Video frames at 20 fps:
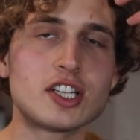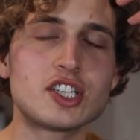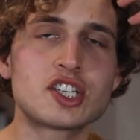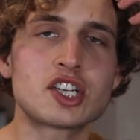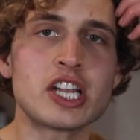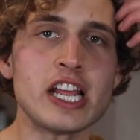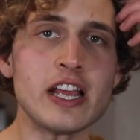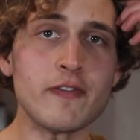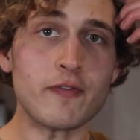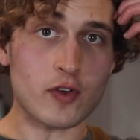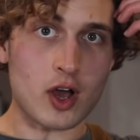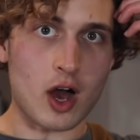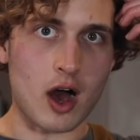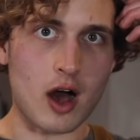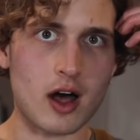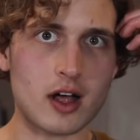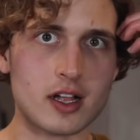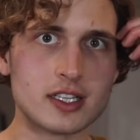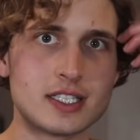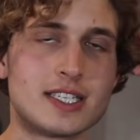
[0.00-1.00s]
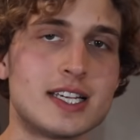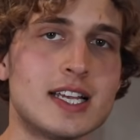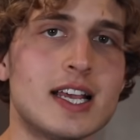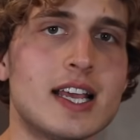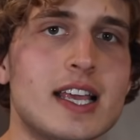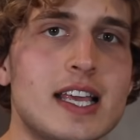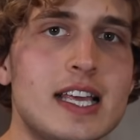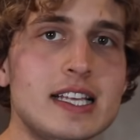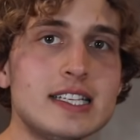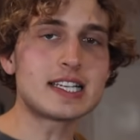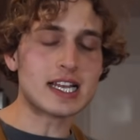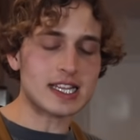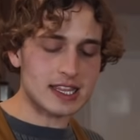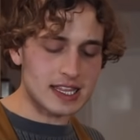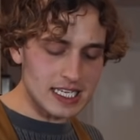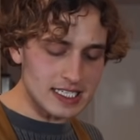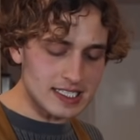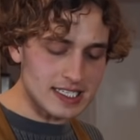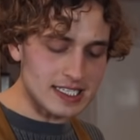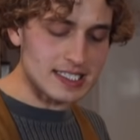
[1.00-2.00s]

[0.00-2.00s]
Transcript: Chief called. He said this